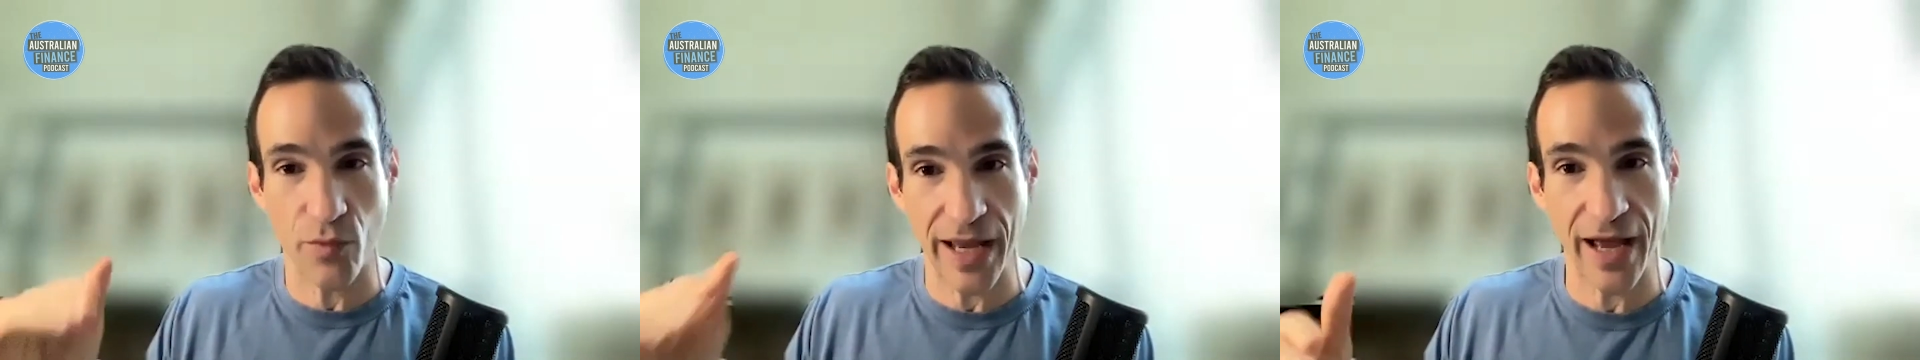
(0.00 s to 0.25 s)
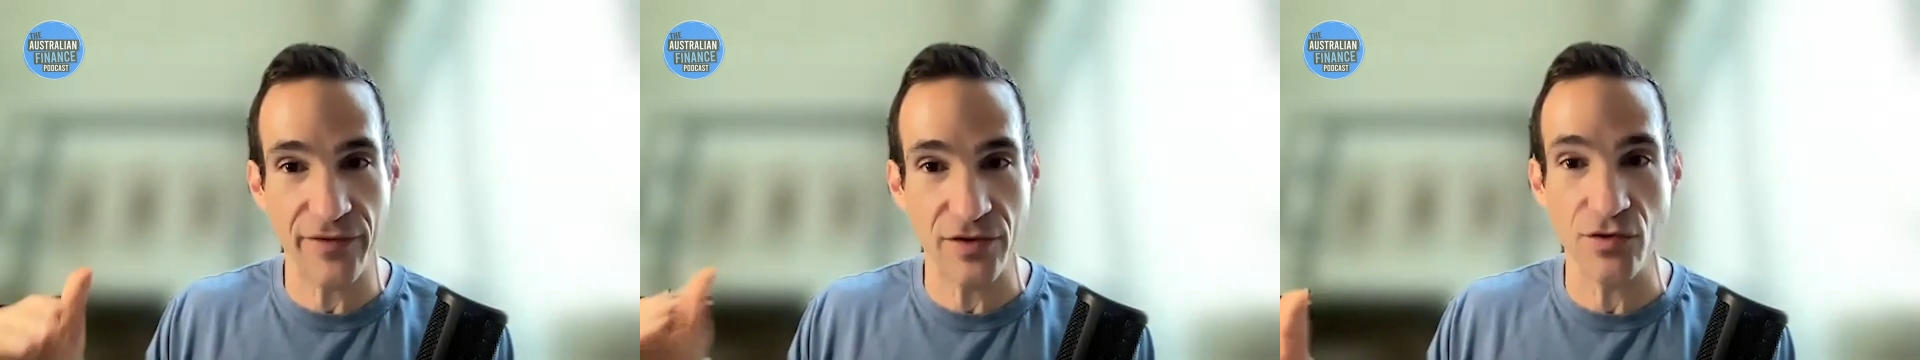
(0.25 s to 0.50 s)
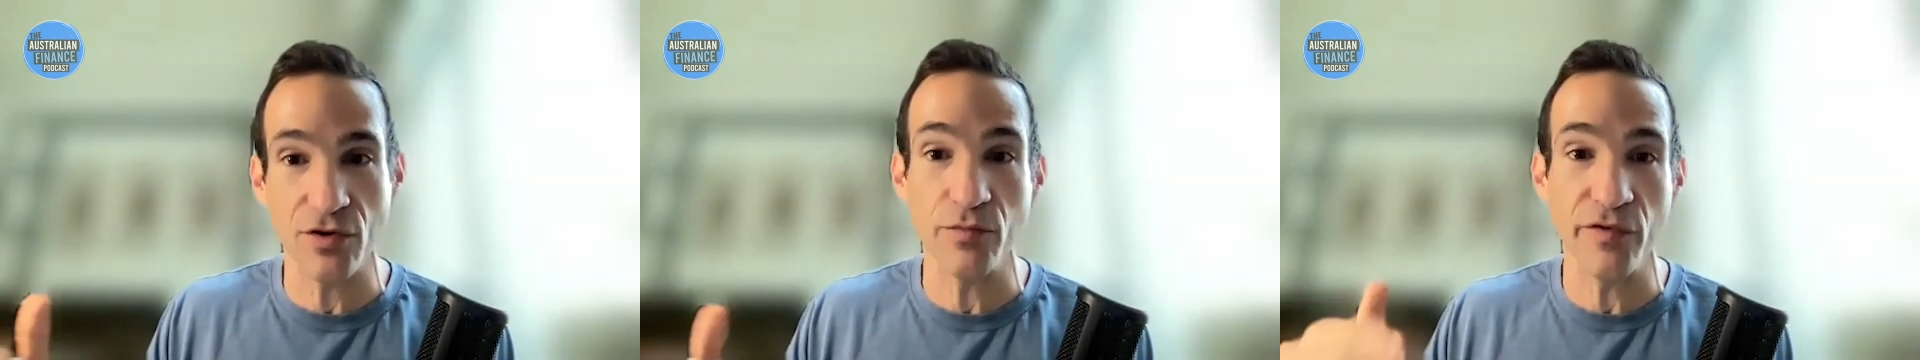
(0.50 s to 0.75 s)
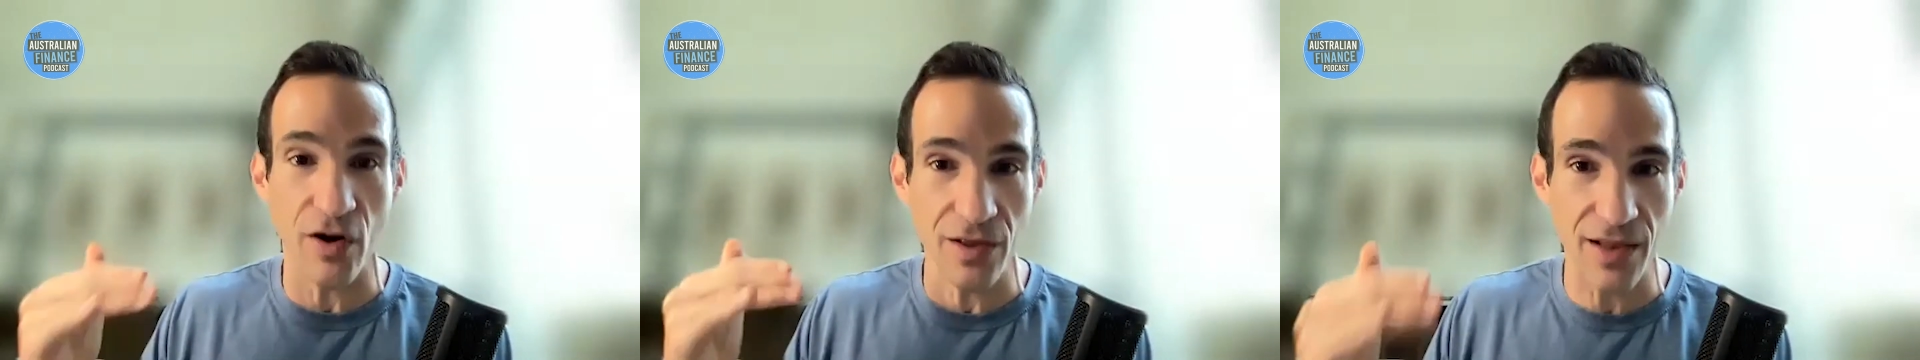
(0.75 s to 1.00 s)
we have to do to
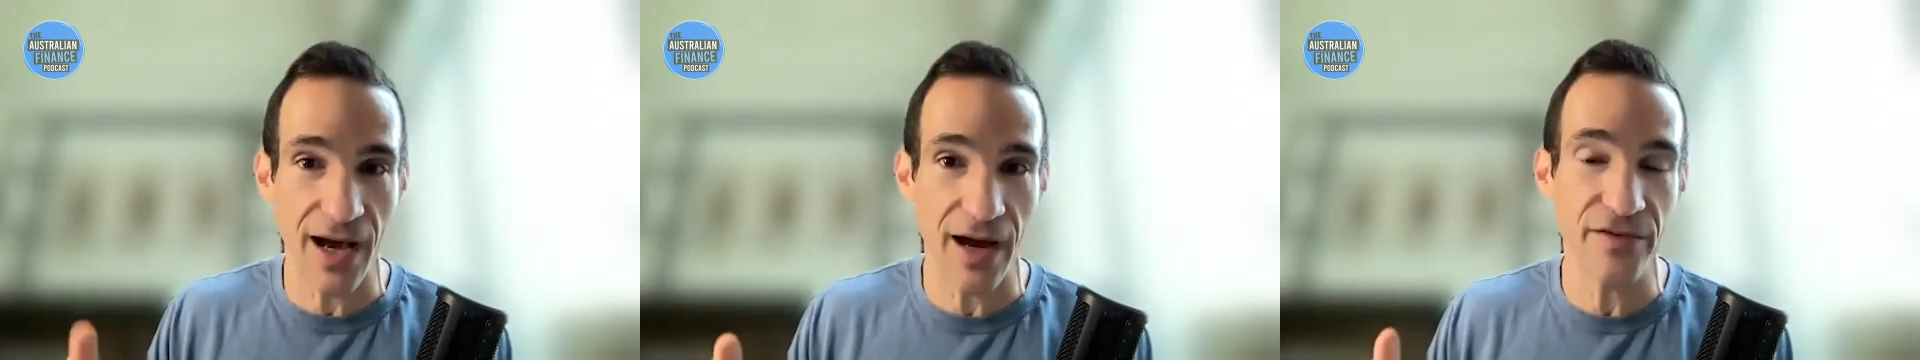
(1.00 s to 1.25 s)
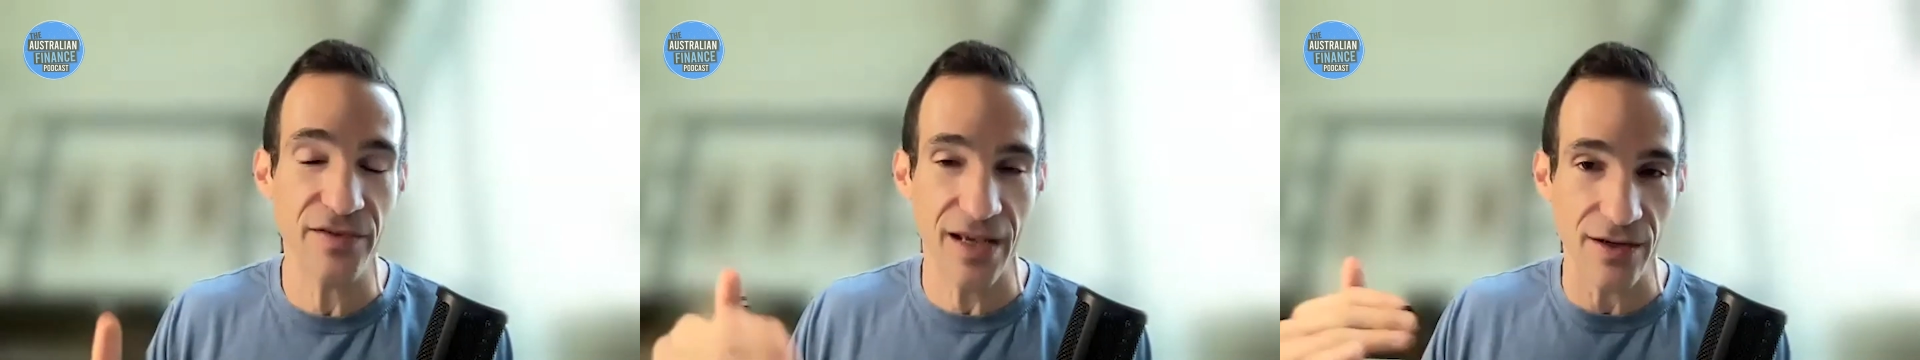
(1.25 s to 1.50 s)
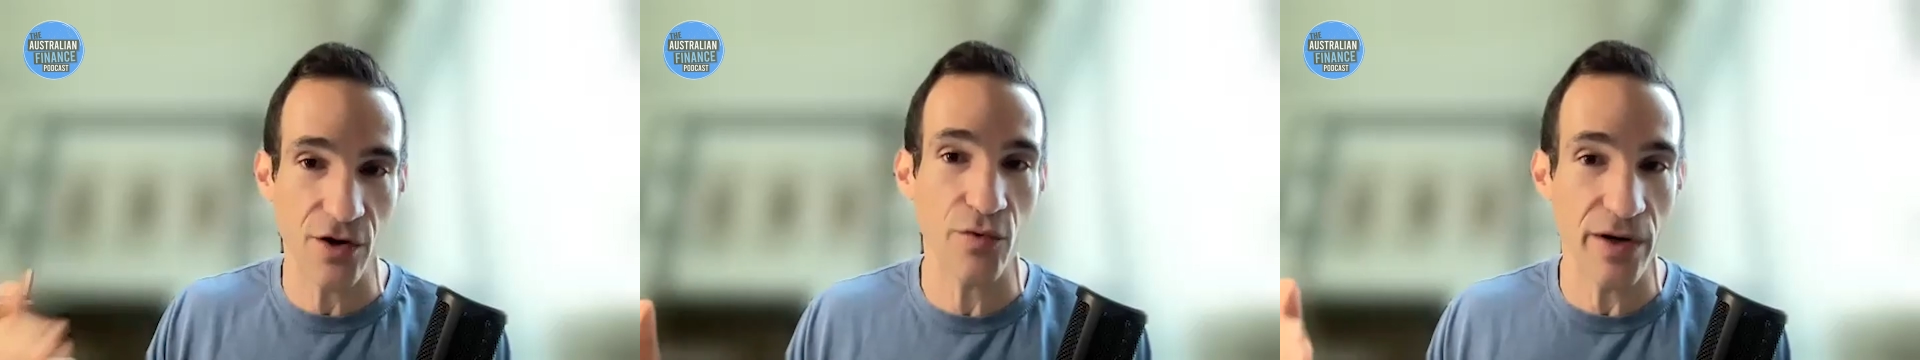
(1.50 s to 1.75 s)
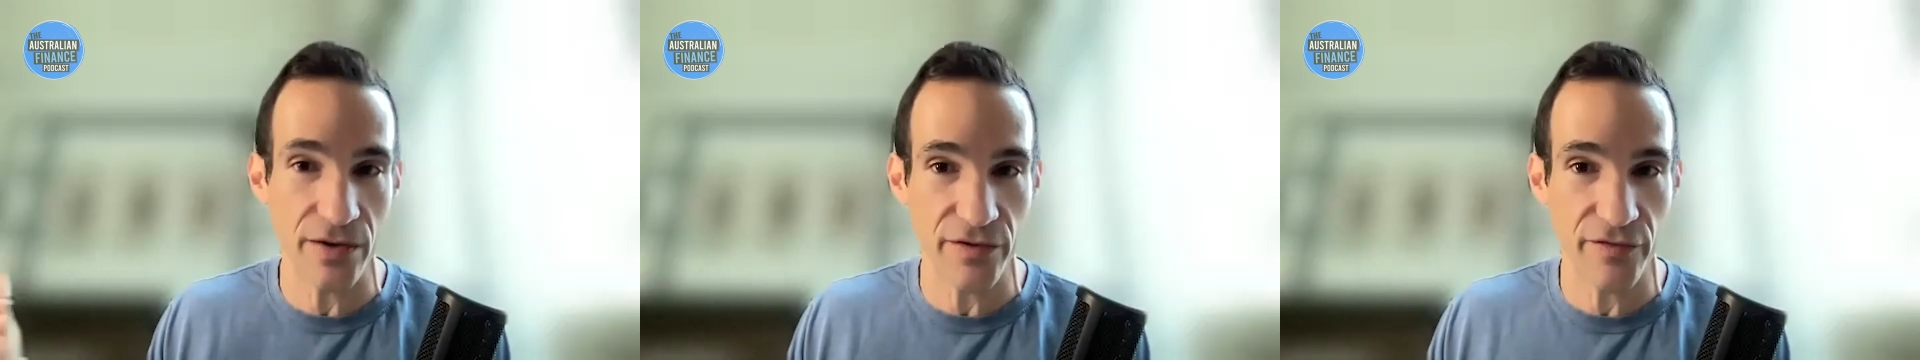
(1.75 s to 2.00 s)
move our lives and
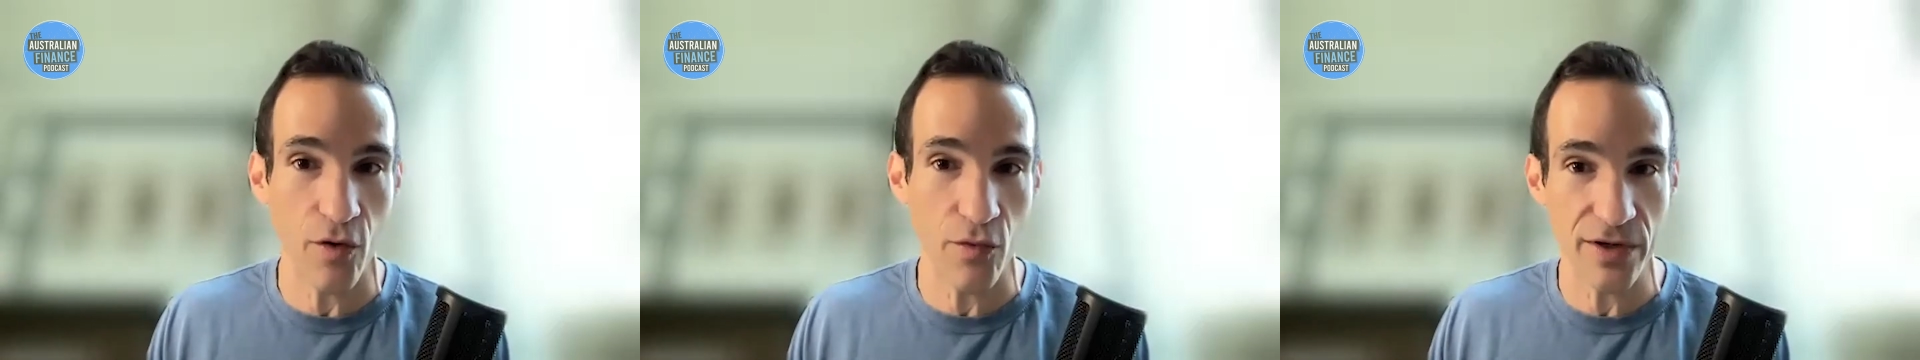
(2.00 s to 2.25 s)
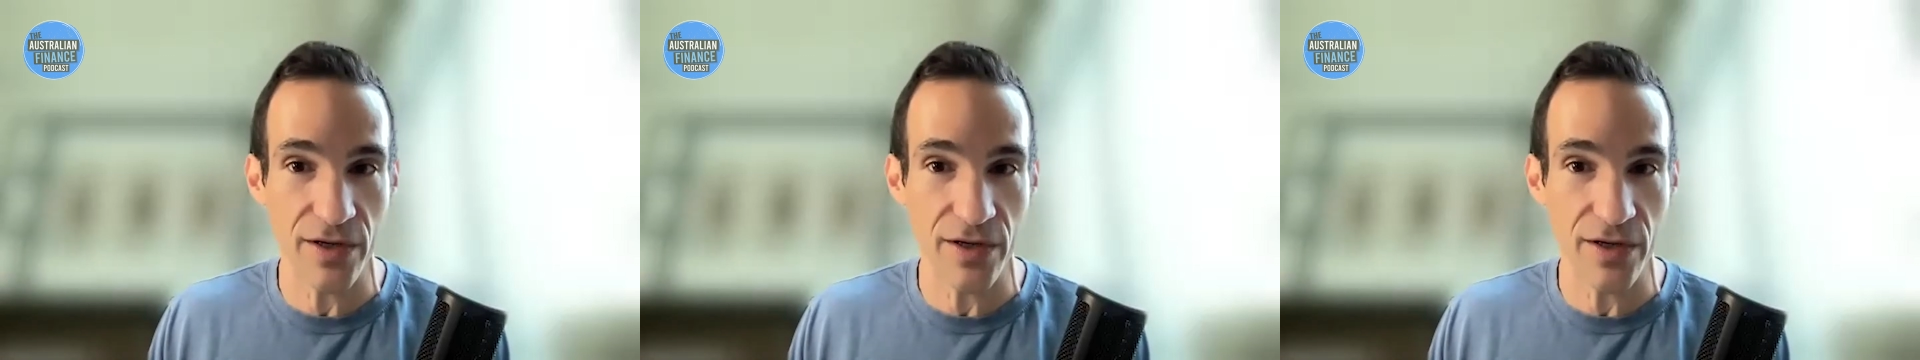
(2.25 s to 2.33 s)
careers forward.